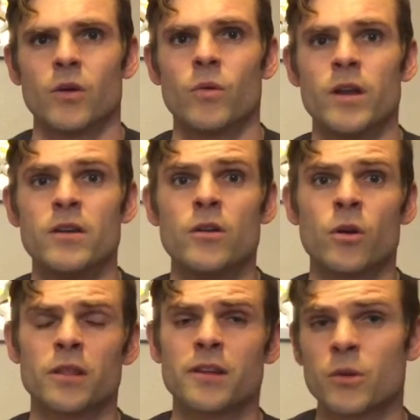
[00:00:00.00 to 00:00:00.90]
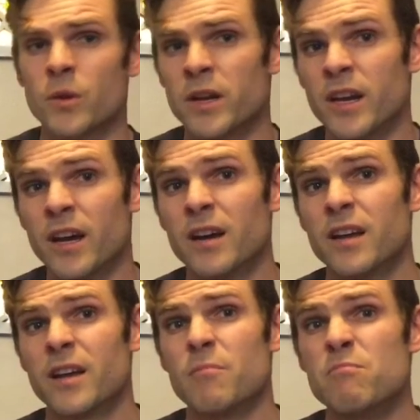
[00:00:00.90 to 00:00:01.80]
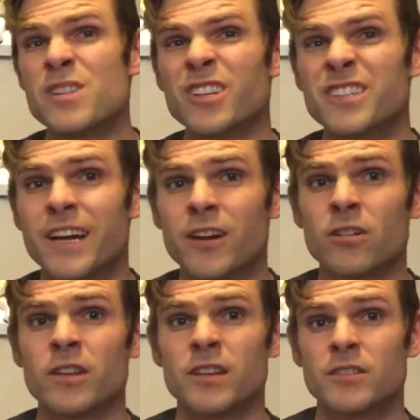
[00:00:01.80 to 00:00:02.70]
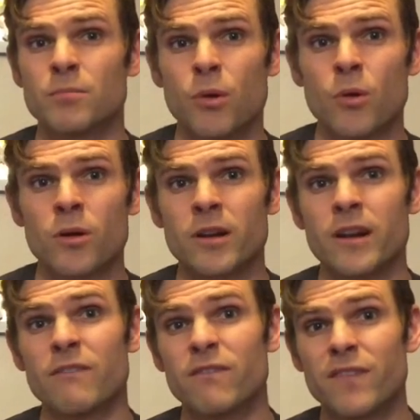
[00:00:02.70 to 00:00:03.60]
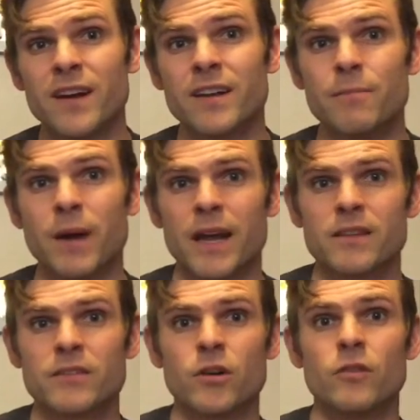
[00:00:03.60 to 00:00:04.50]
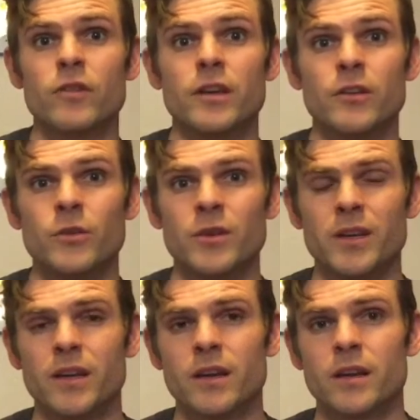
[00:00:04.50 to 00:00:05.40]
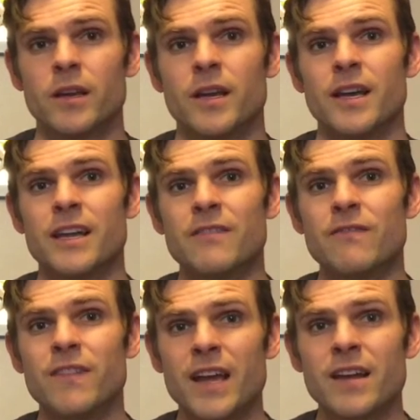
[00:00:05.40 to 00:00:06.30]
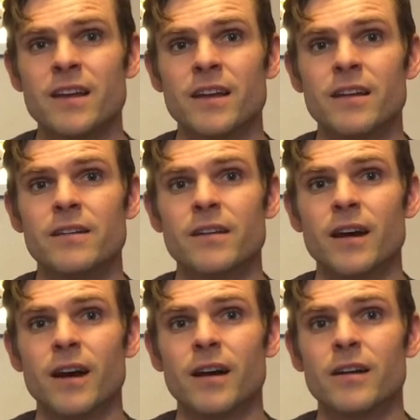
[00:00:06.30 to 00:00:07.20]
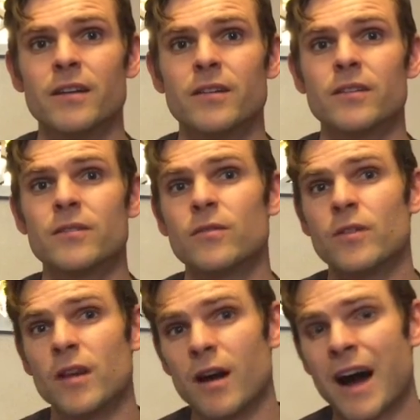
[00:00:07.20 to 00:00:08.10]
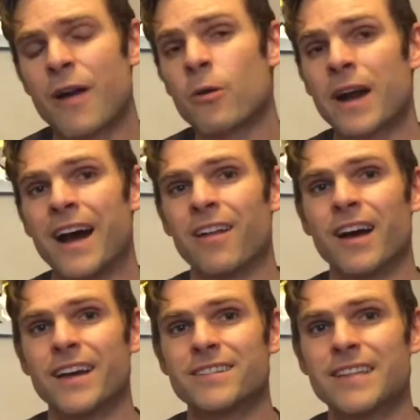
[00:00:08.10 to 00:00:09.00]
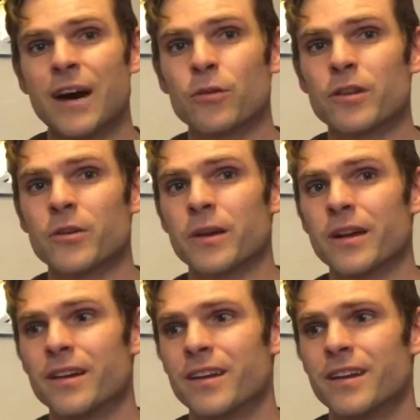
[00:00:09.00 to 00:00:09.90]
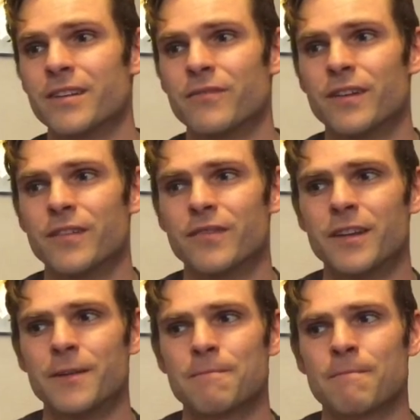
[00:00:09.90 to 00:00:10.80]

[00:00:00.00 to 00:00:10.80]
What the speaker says: when North Korea, militarily supported and funded by the Soviet Union, invaded our ally South Korea in 1950.